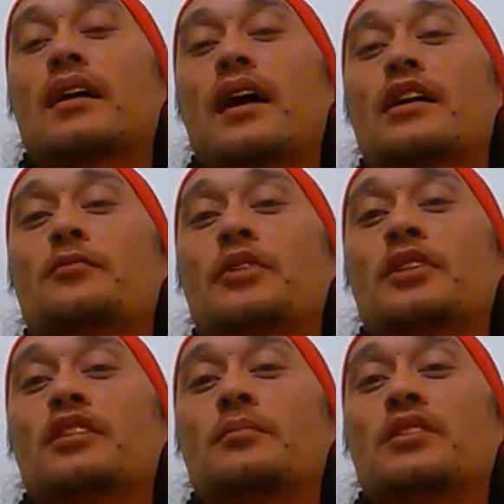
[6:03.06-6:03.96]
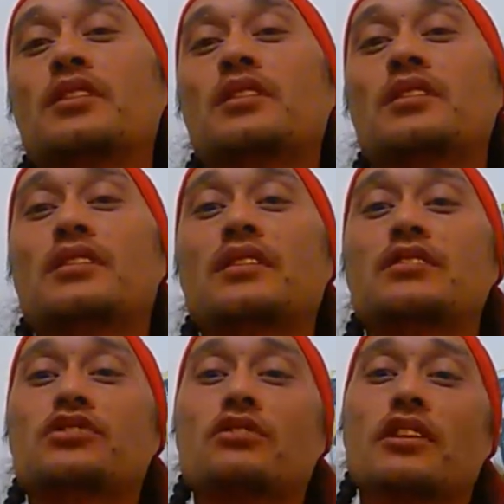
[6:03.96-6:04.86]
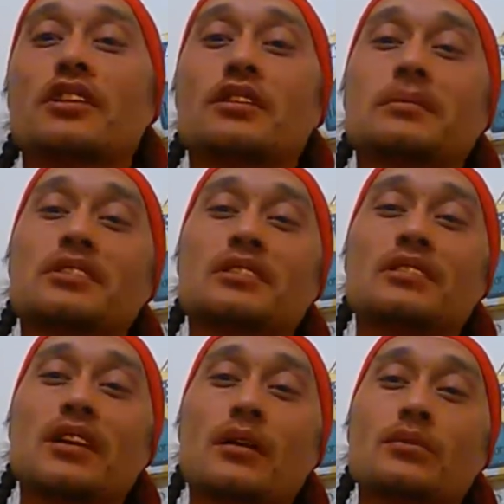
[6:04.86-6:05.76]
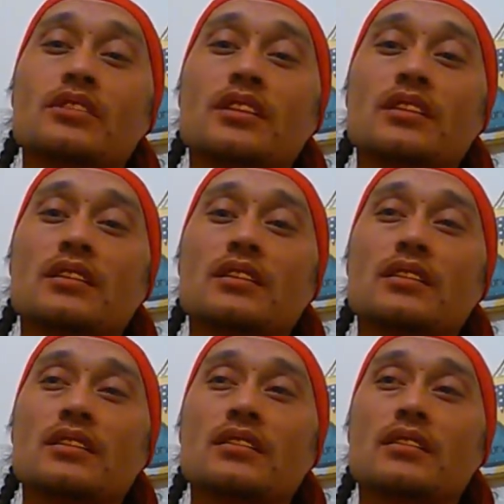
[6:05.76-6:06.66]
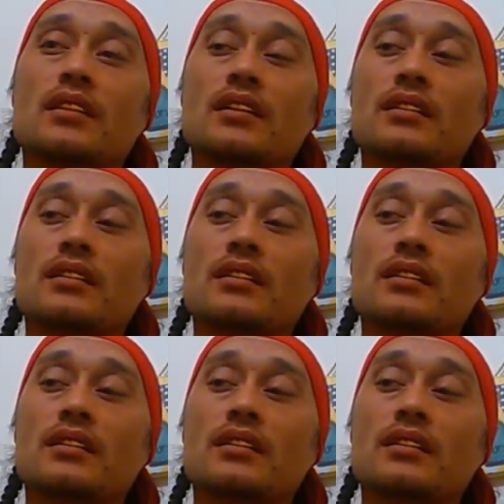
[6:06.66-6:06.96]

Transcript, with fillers: God's been giving me these dreams since I was a kid, and